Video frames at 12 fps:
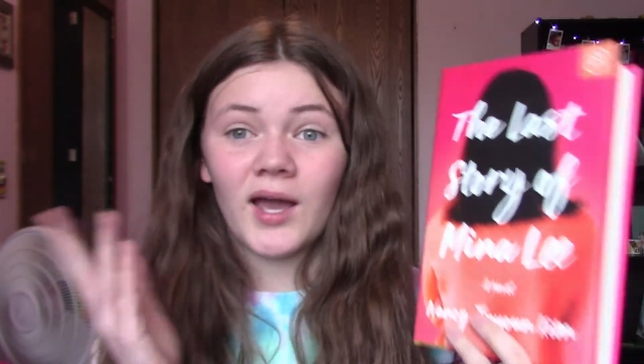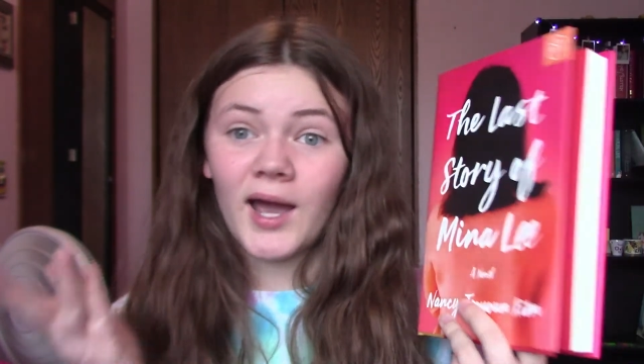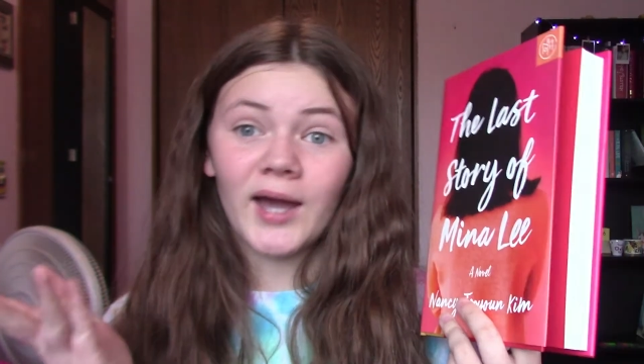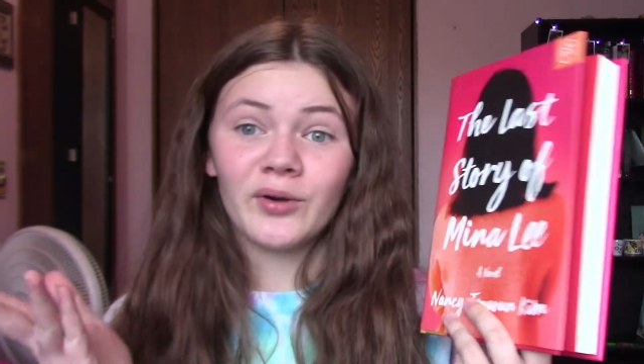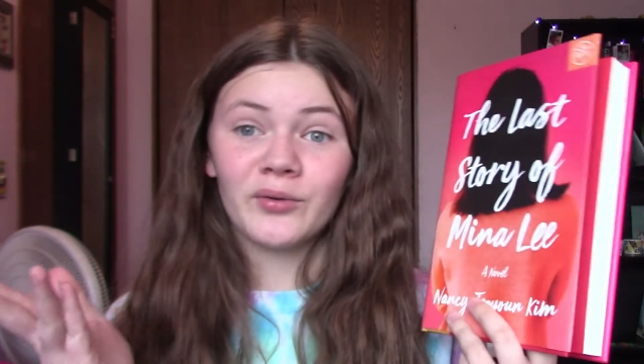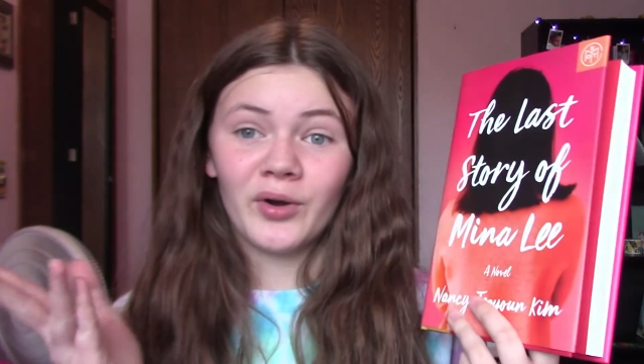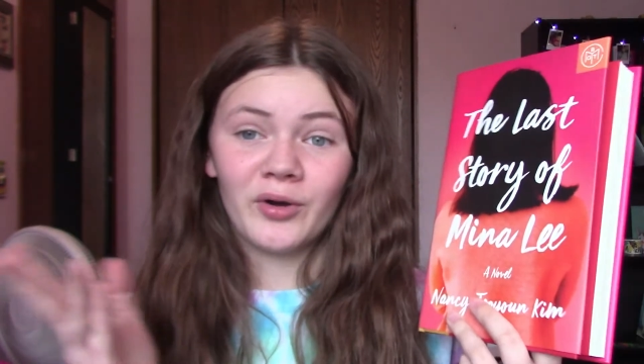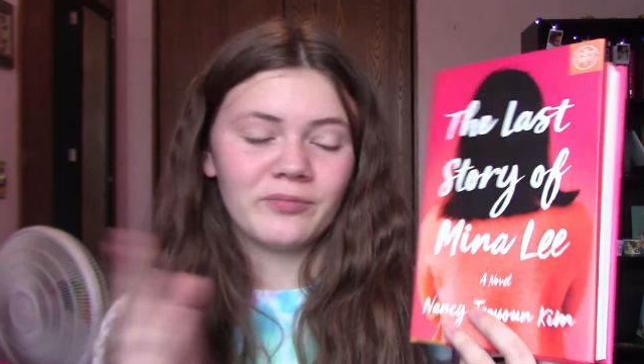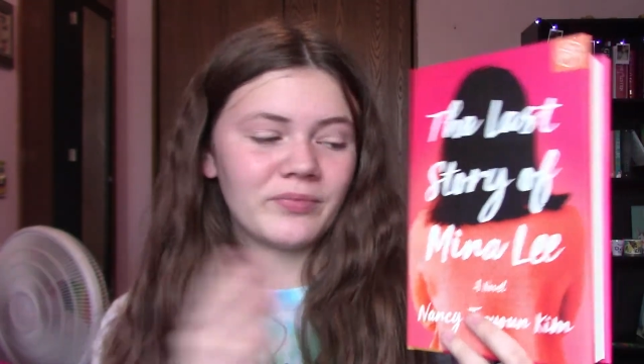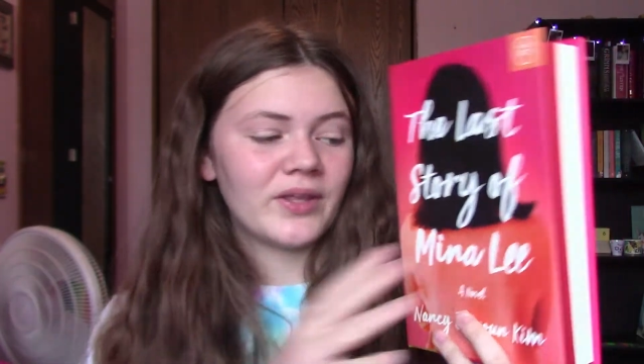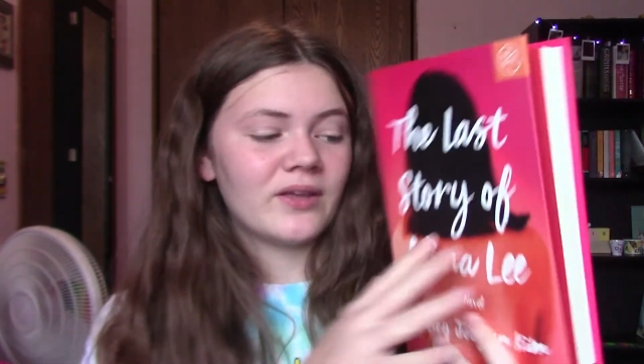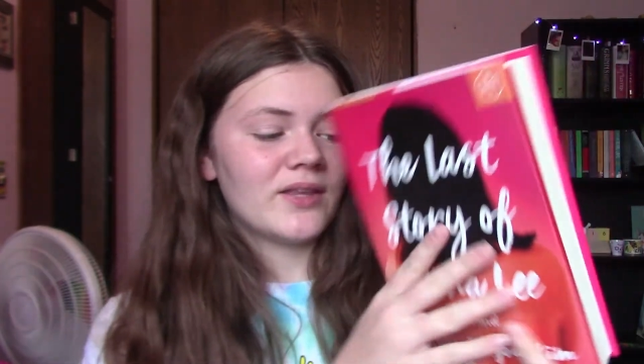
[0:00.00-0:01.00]
I don't know.
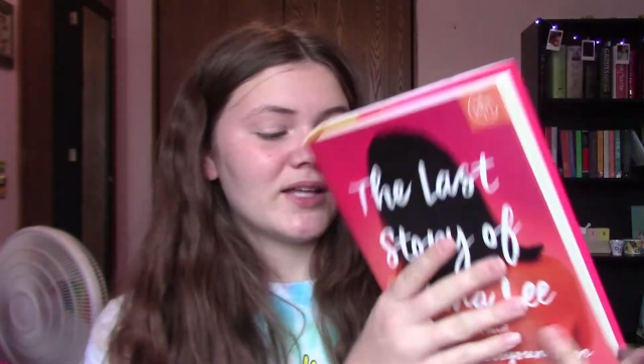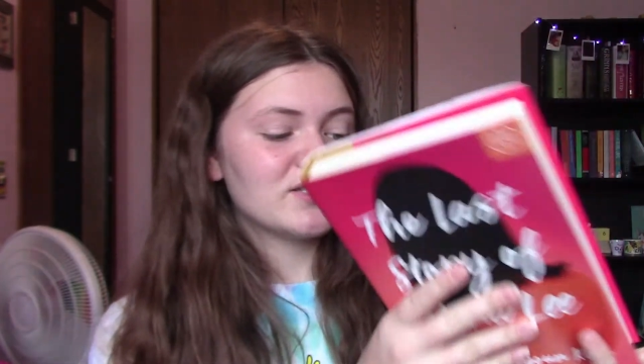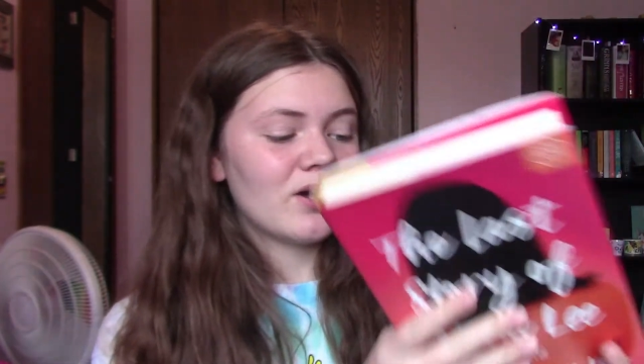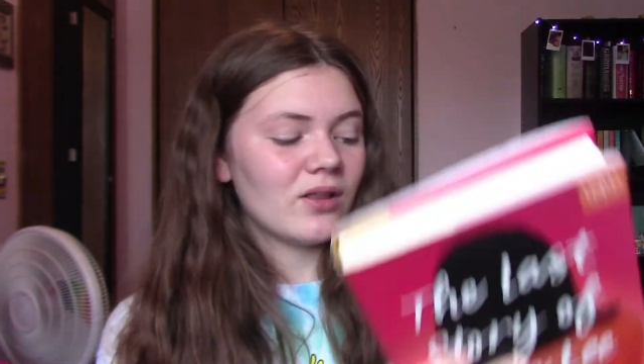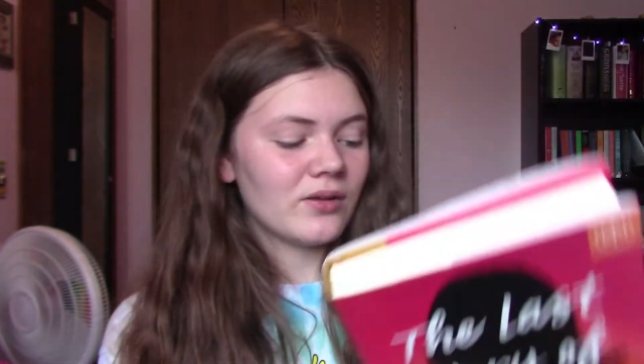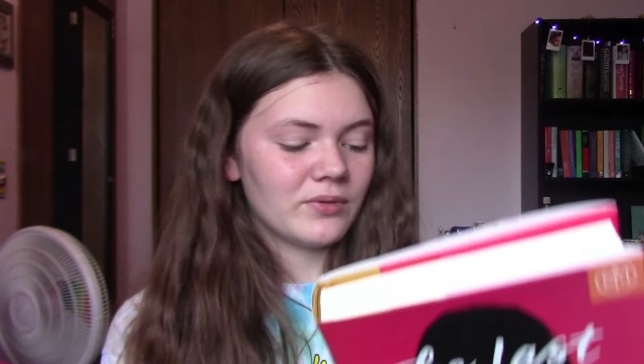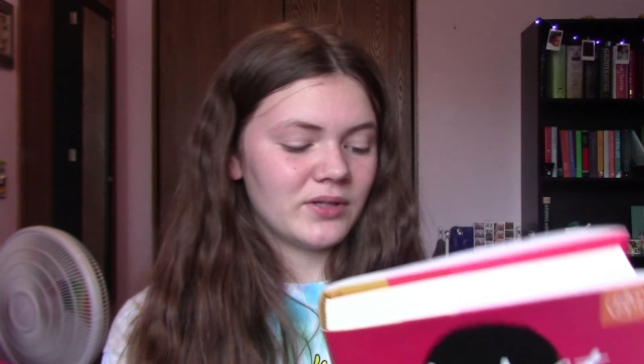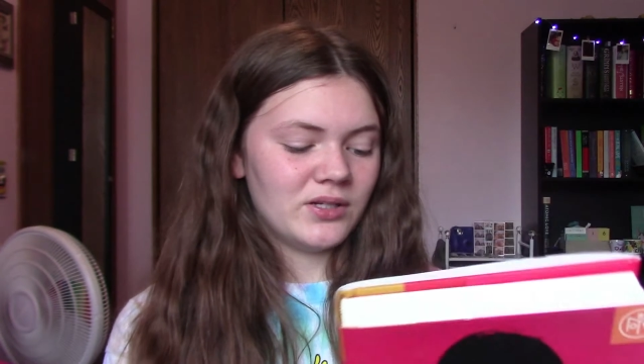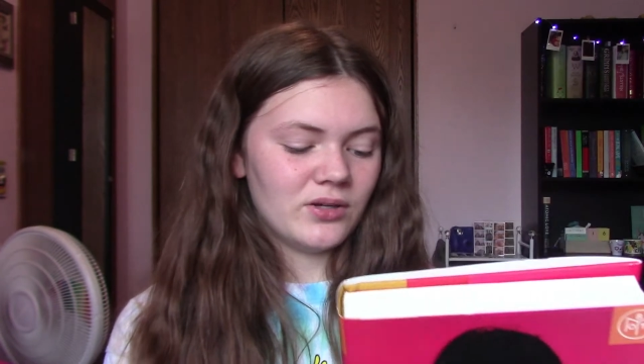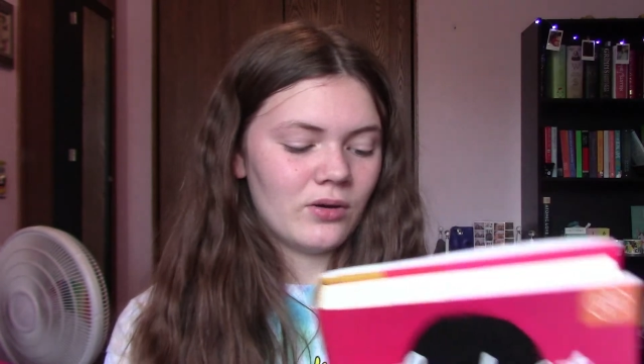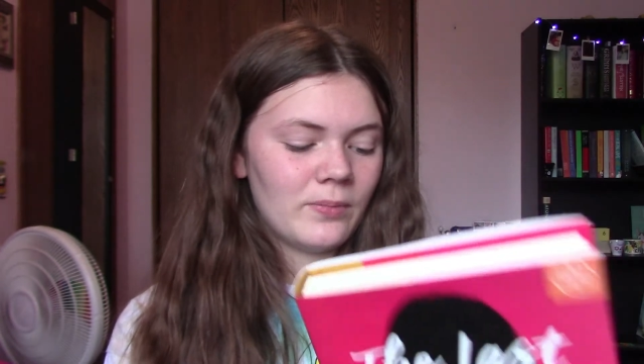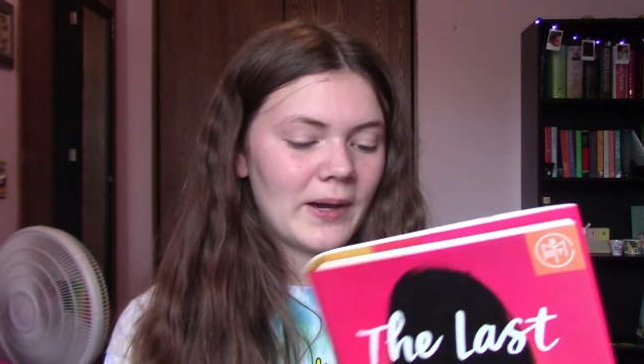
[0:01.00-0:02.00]
That's all I really
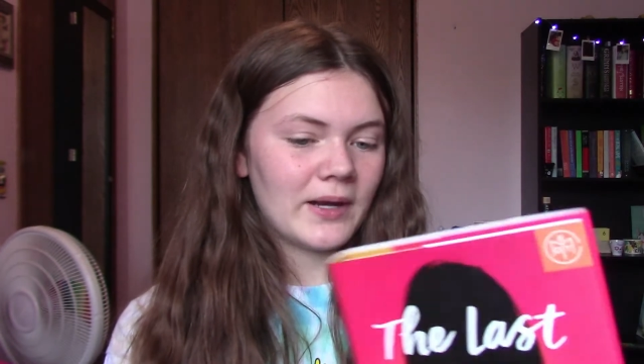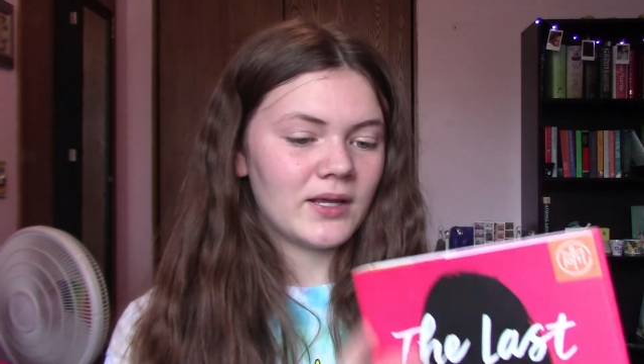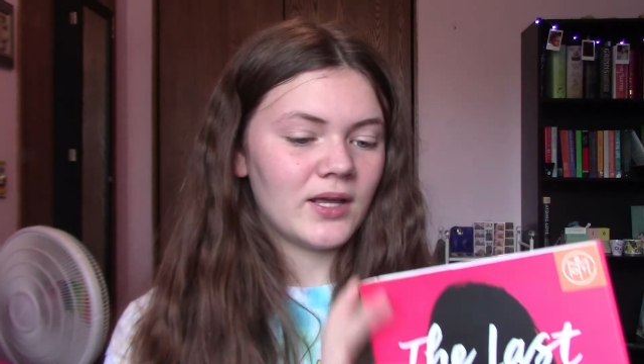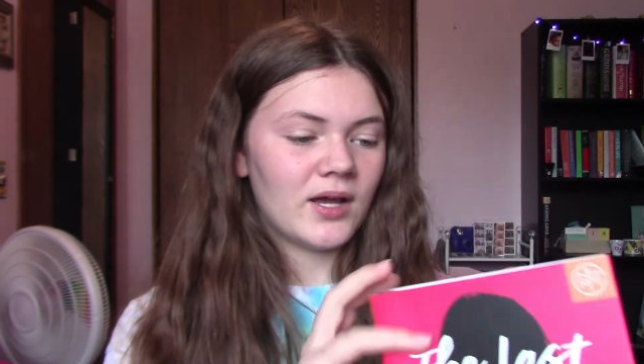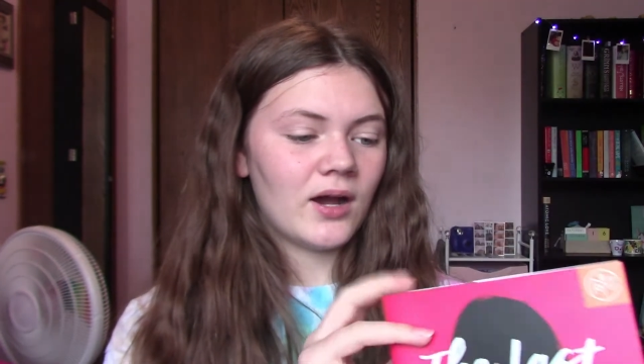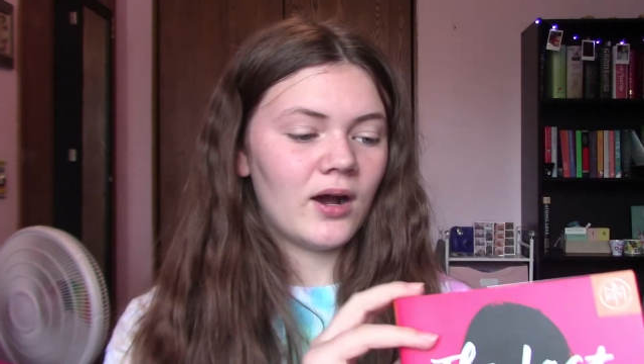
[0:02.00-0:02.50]
know about it.